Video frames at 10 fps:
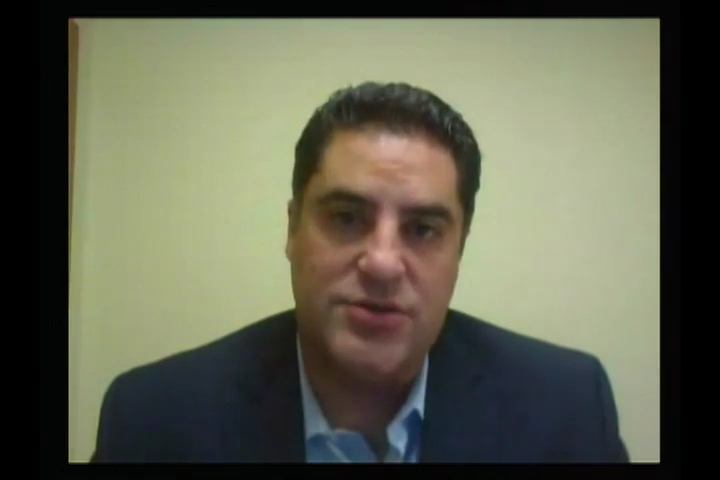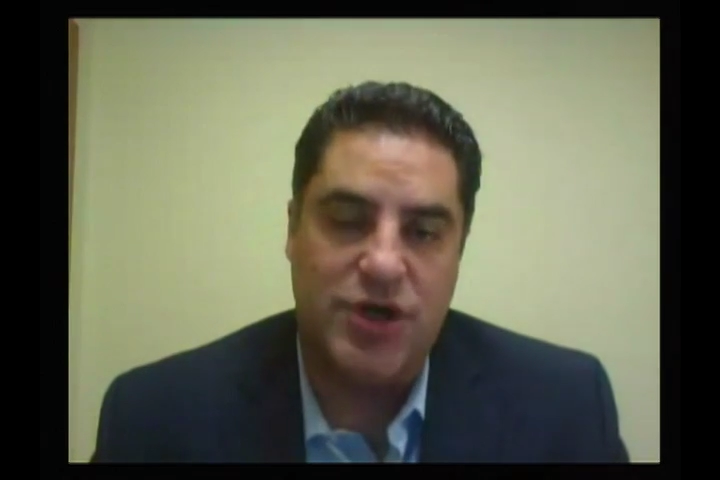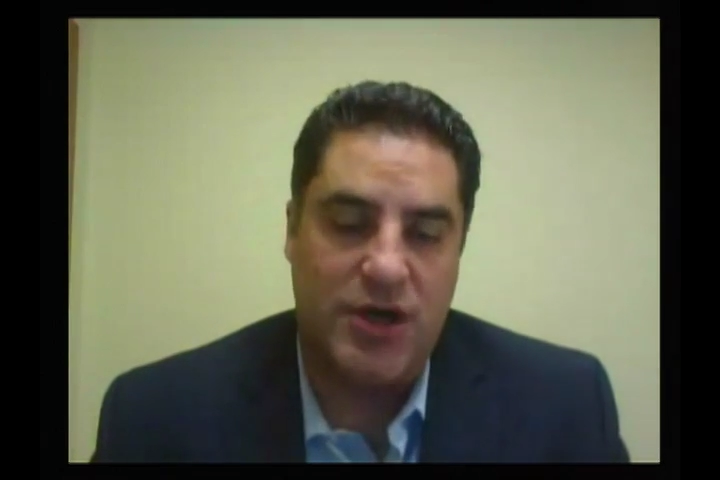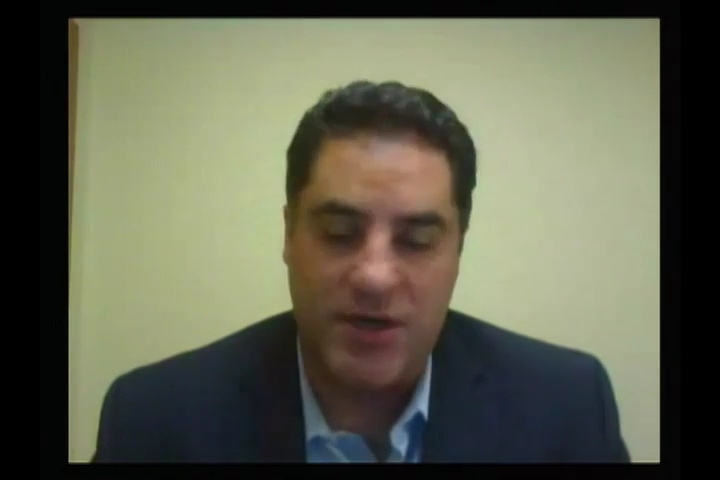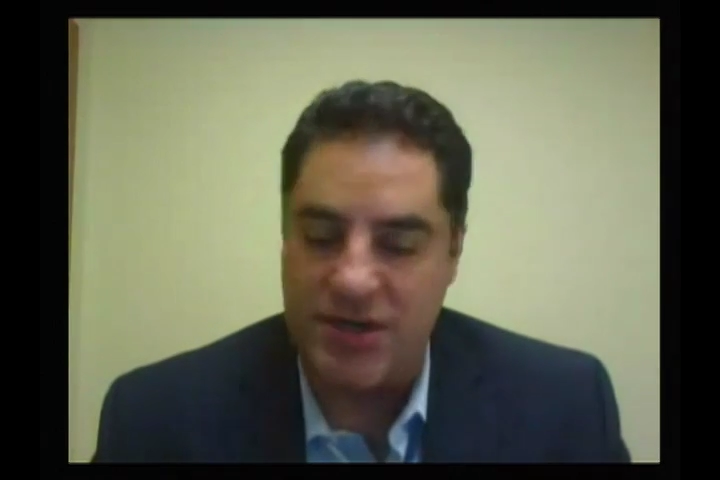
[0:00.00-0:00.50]

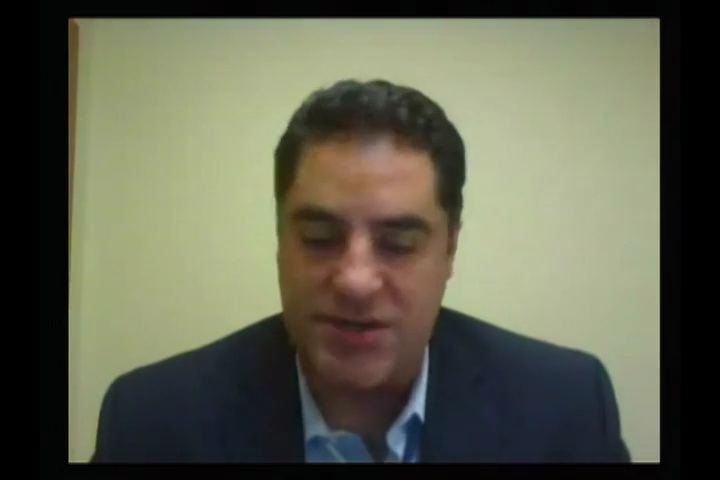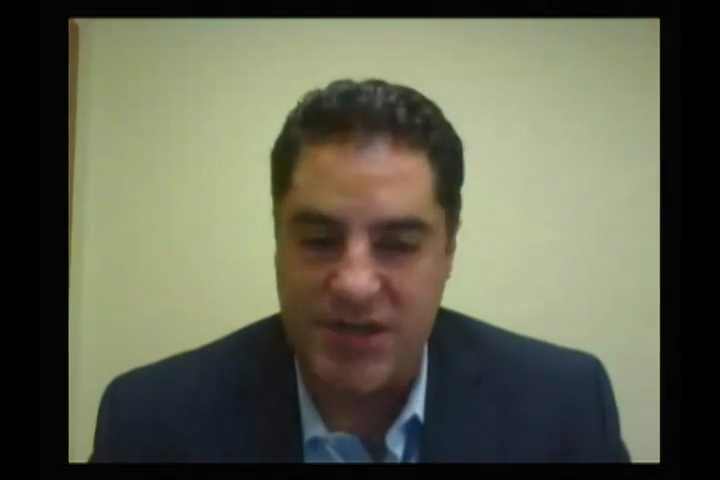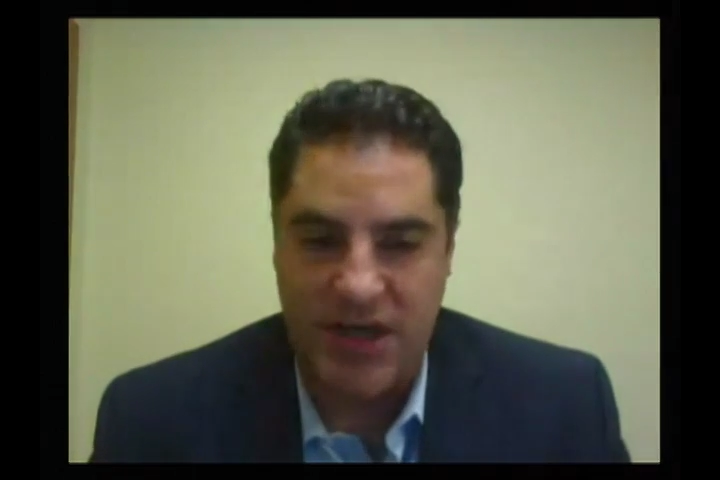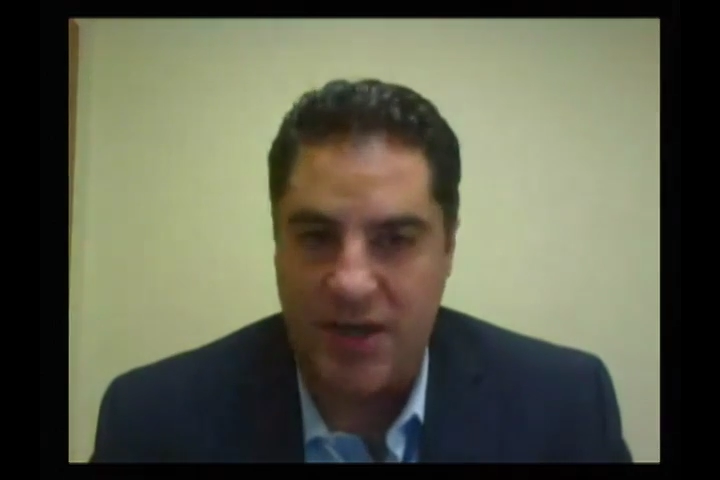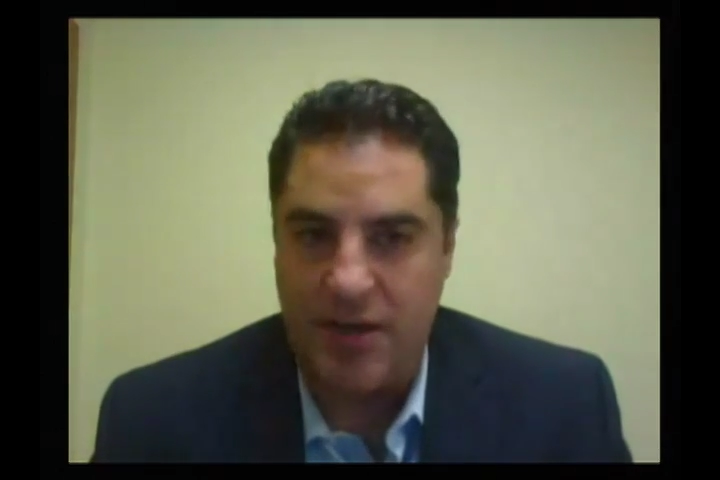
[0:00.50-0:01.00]
Chuck is
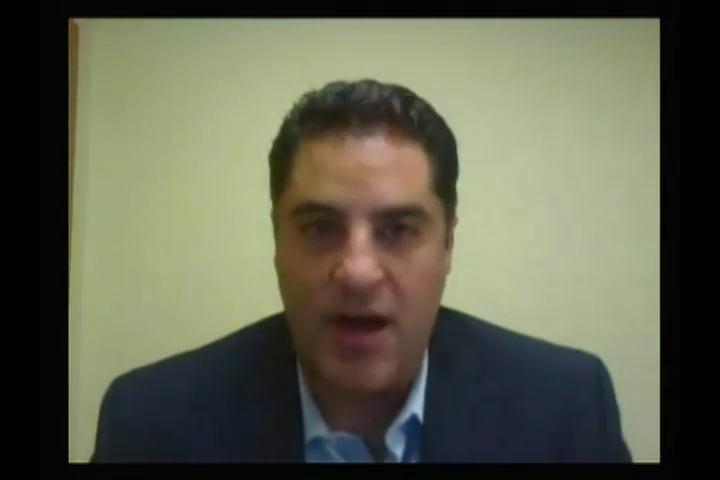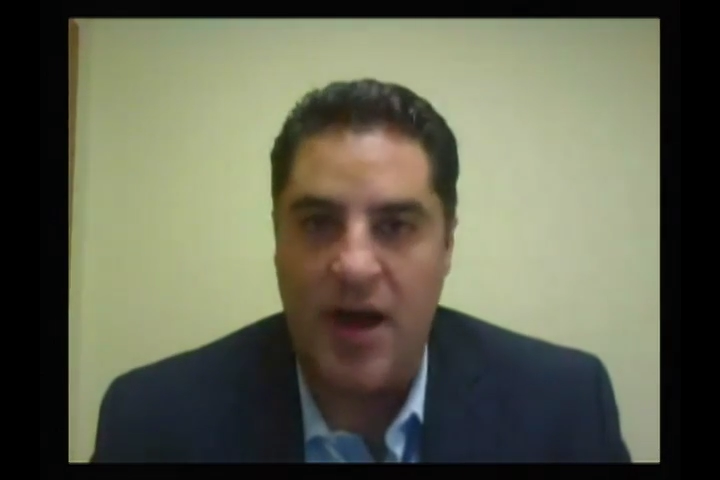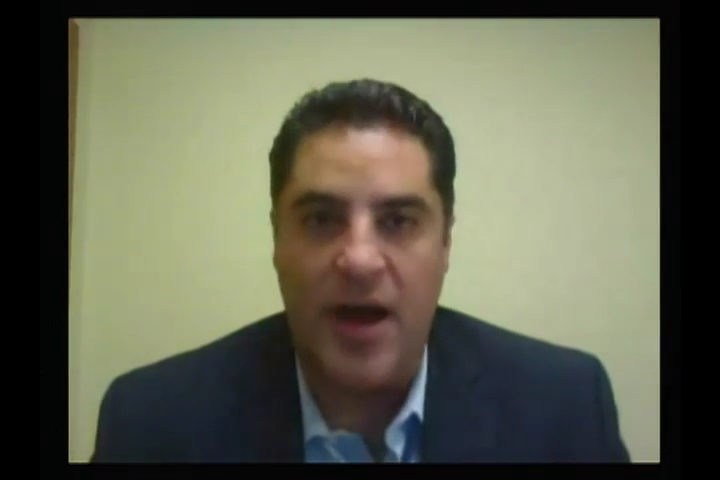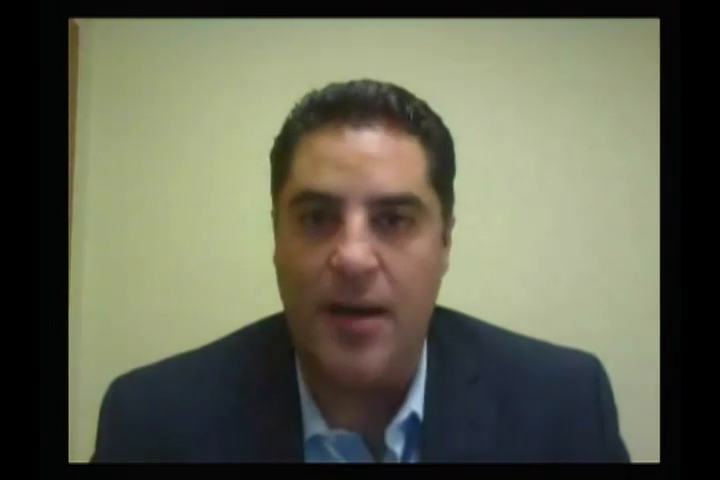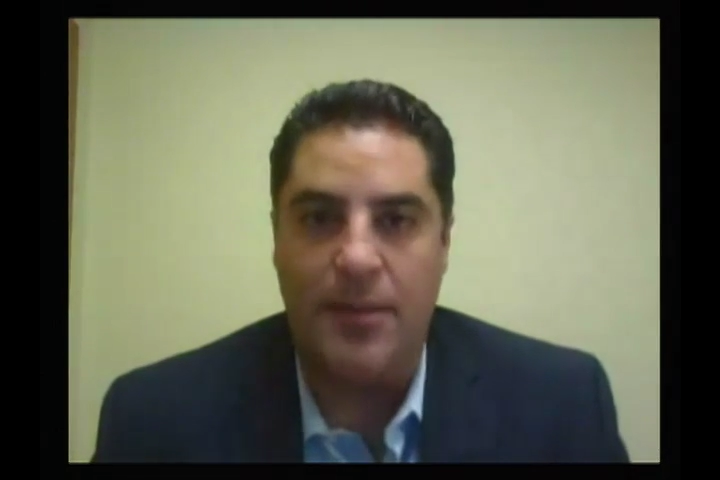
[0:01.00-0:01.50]
saying
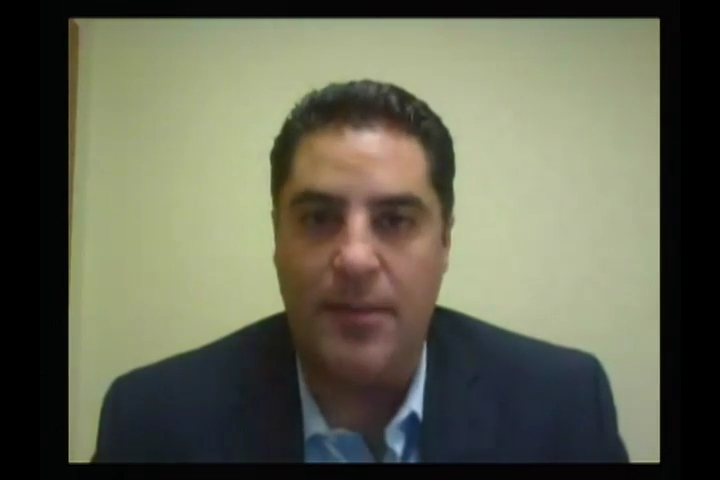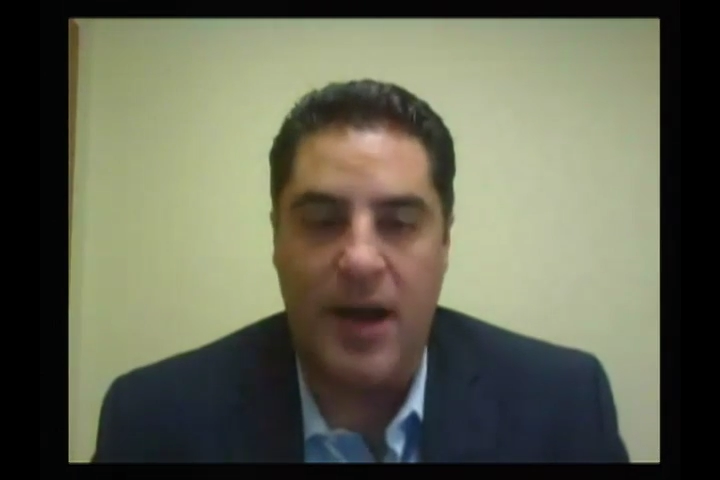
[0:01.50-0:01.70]
I-